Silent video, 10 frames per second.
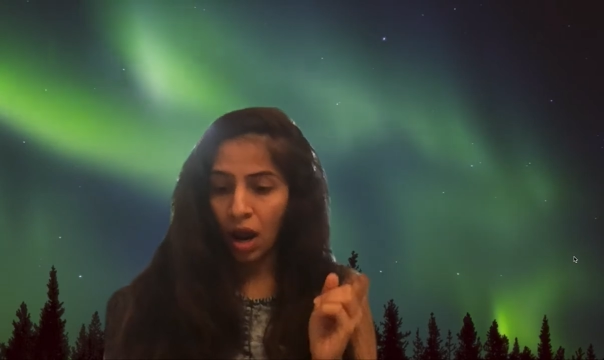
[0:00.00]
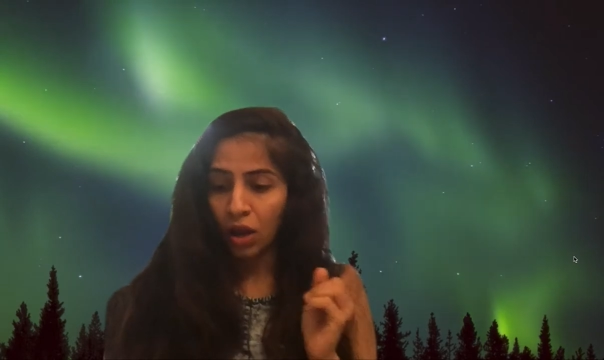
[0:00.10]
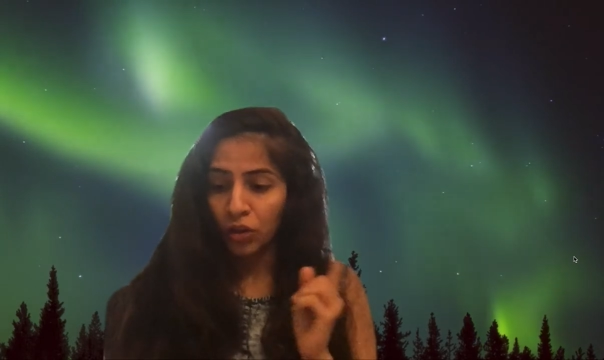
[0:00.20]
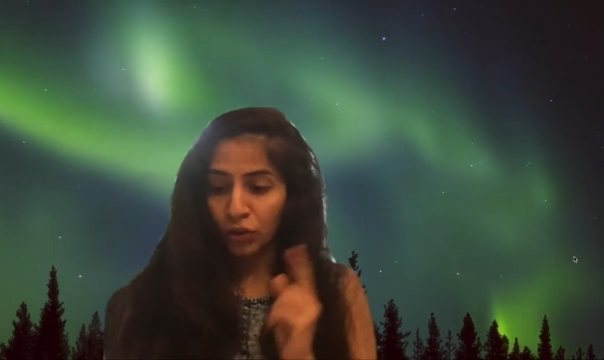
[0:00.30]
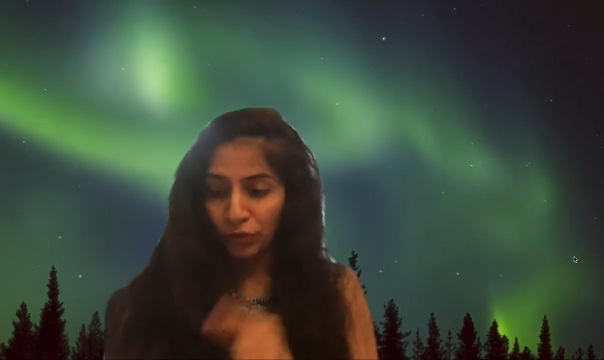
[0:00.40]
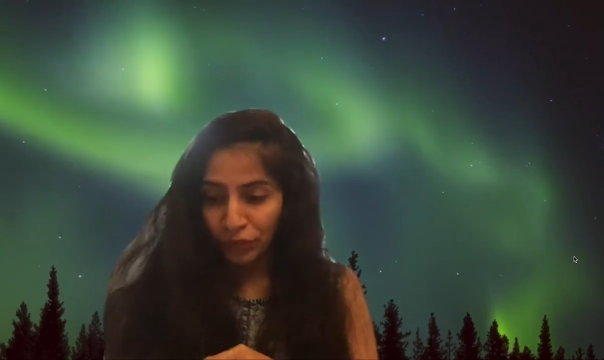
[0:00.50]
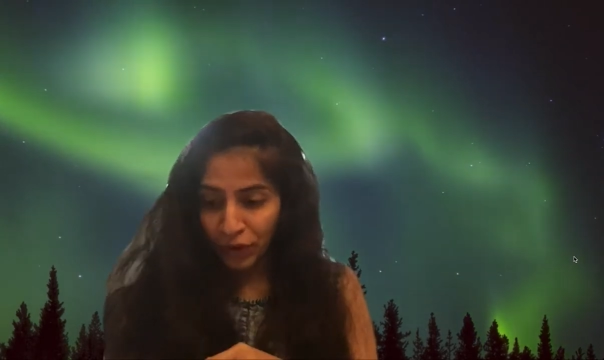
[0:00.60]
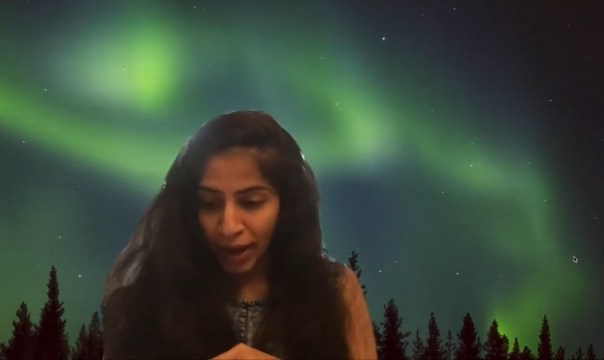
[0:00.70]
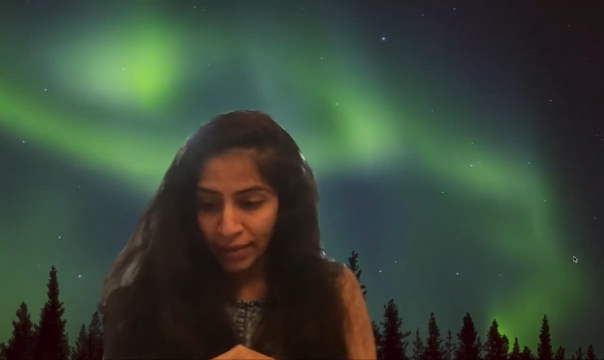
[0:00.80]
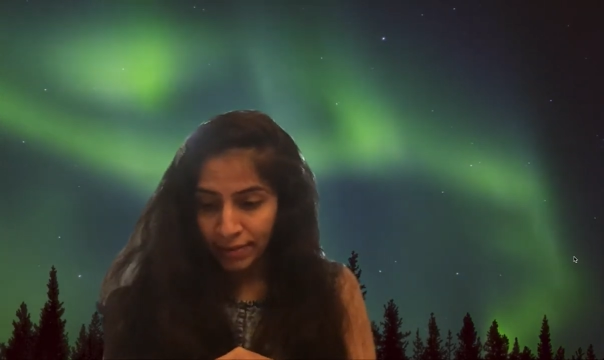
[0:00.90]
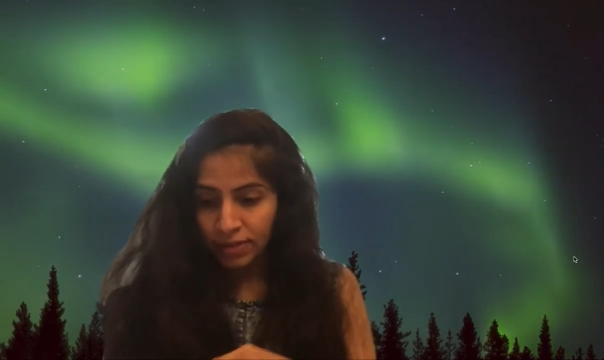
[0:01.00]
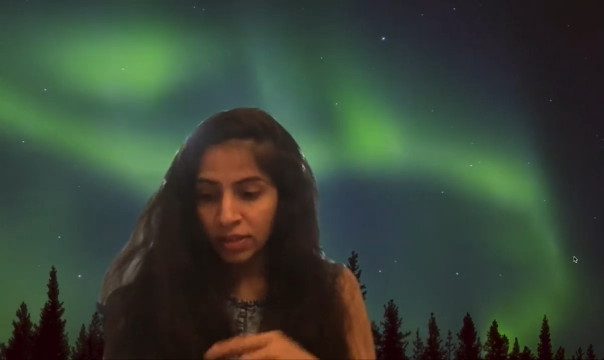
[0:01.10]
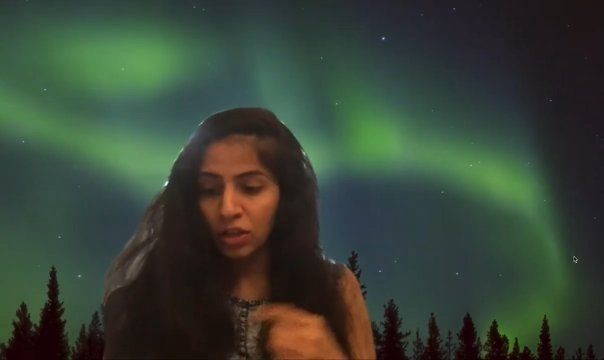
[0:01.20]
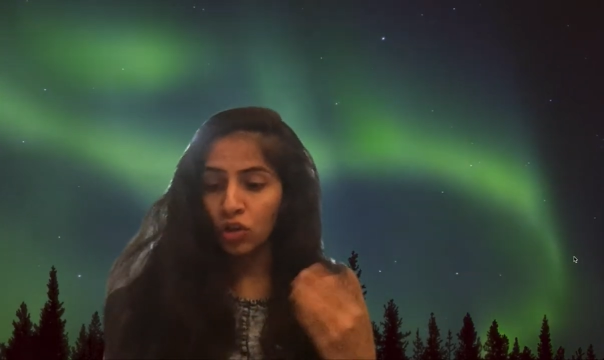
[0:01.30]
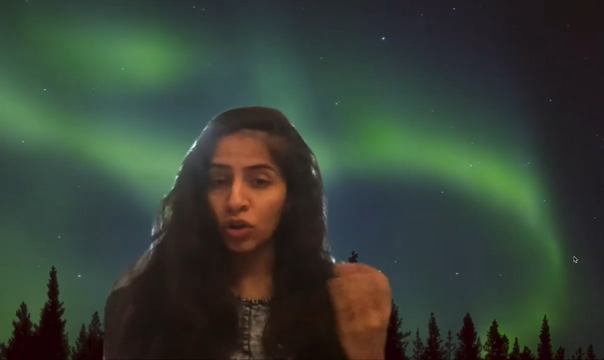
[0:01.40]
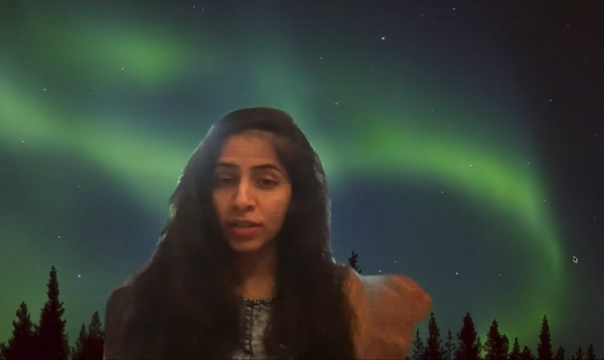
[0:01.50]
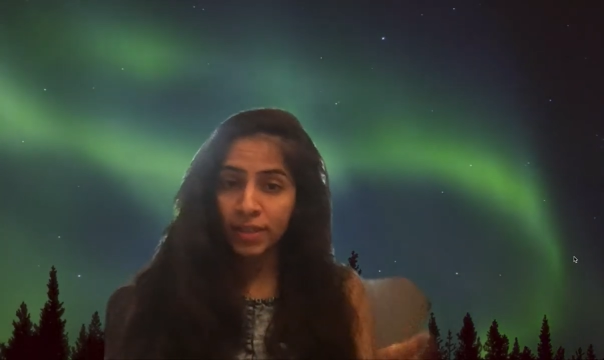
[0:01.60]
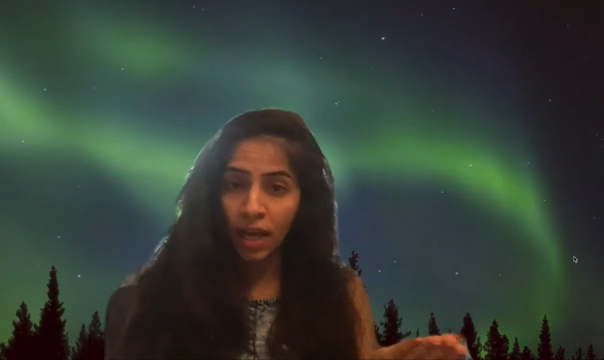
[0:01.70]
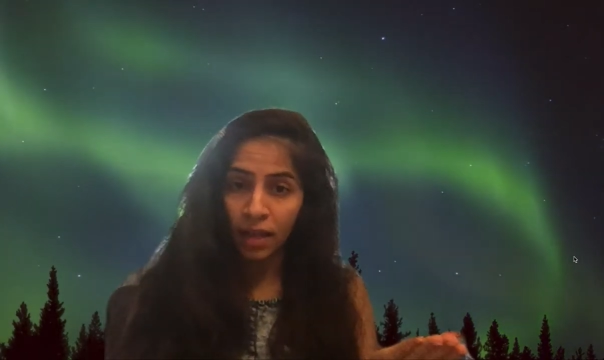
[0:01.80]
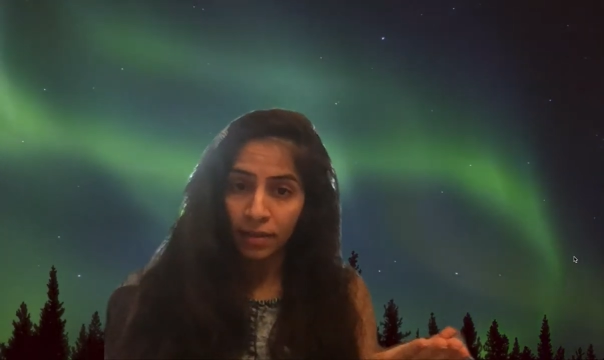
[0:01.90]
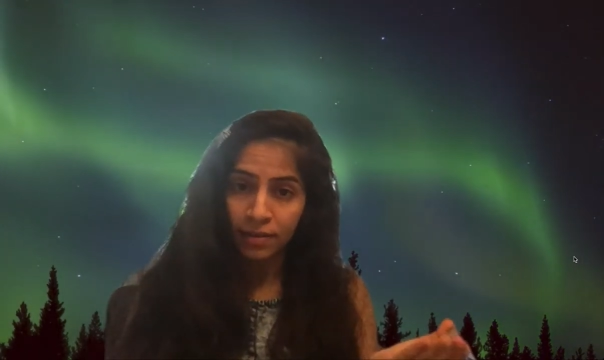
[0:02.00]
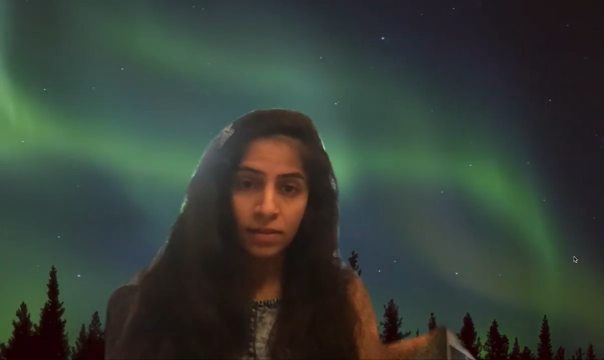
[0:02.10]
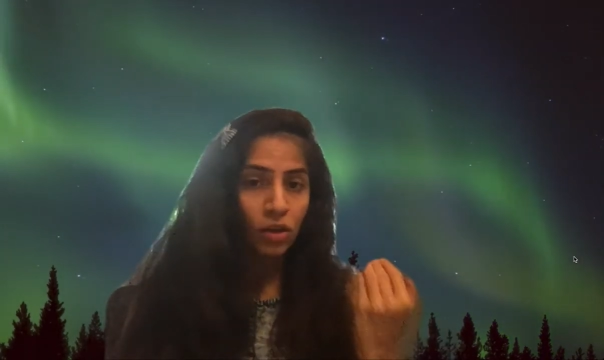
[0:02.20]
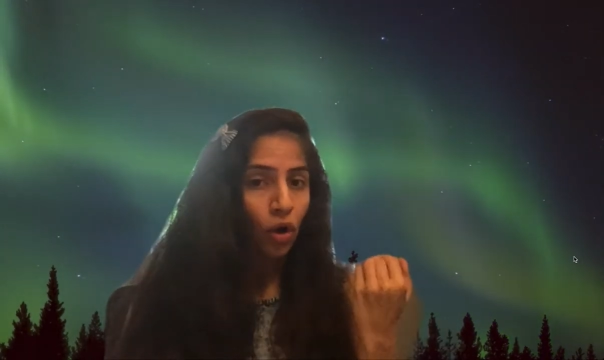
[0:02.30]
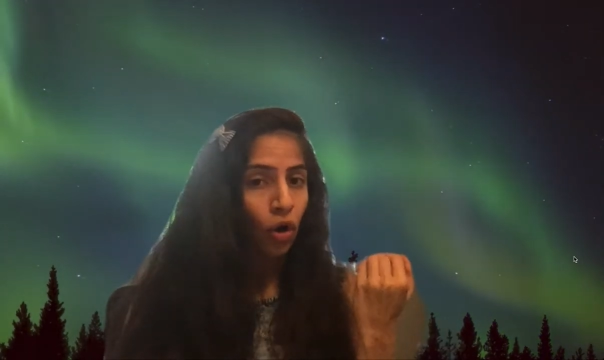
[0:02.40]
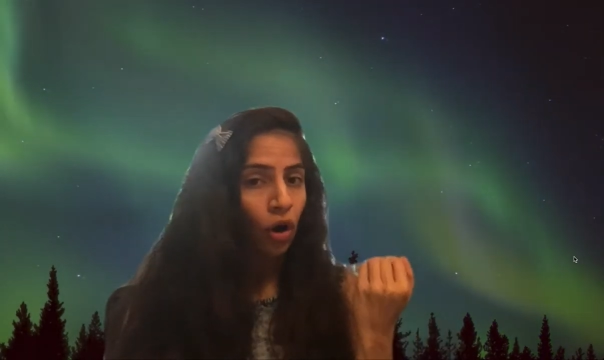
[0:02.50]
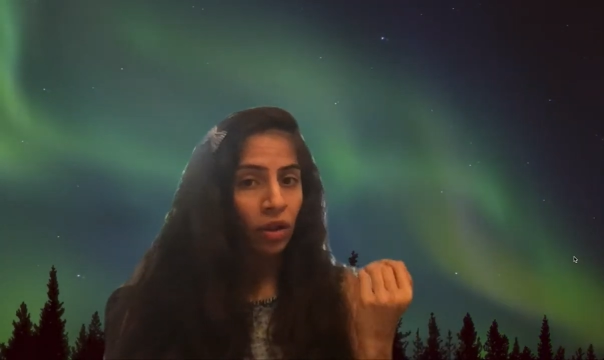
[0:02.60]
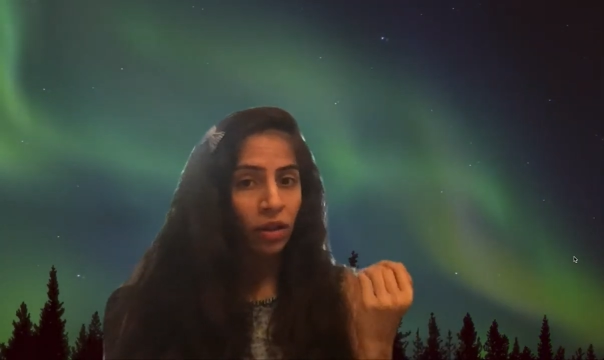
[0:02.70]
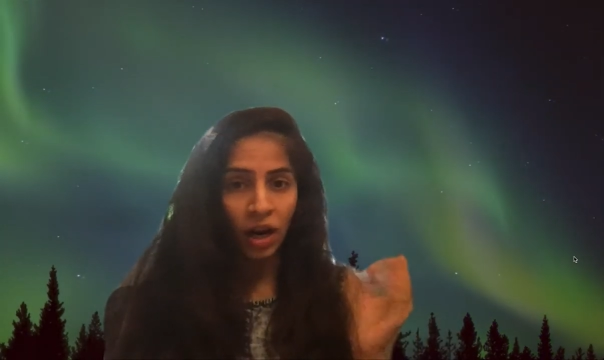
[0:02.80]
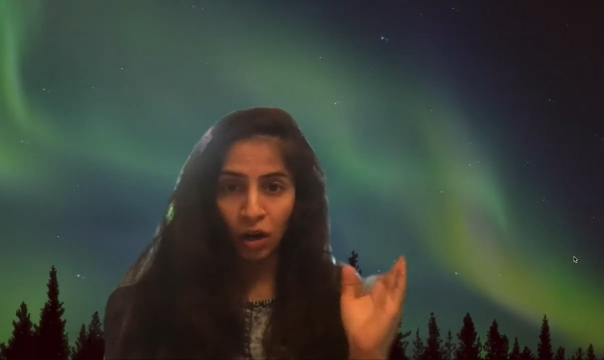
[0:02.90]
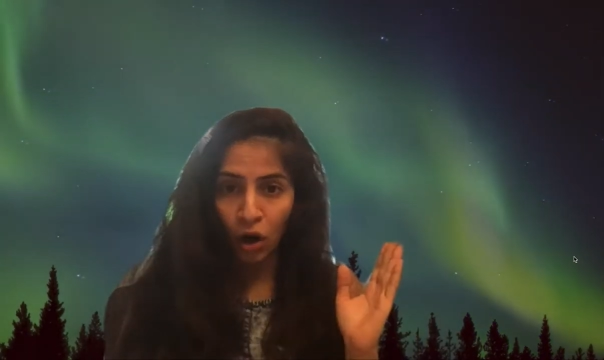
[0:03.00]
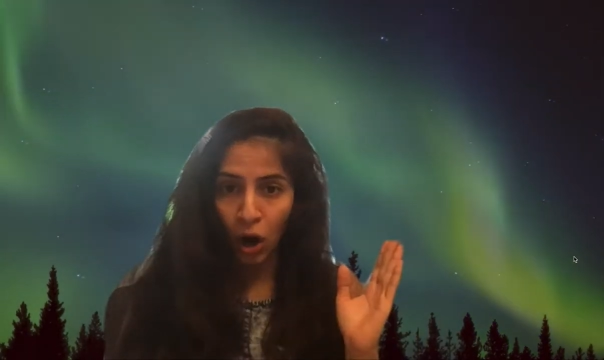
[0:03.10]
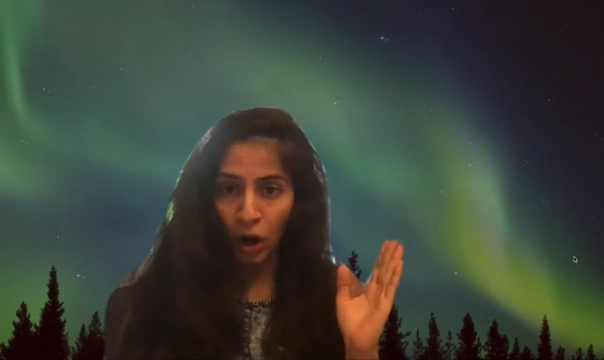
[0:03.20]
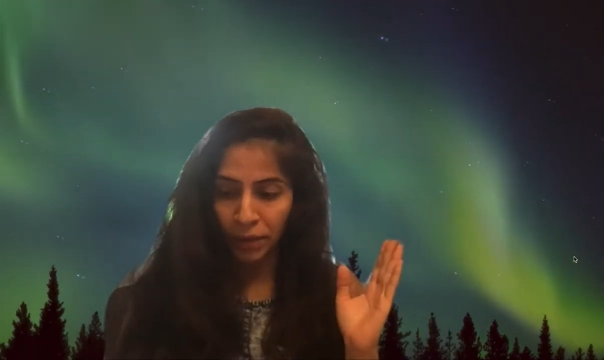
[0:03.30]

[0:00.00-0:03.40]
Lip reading: your friends, your sons, all are gone.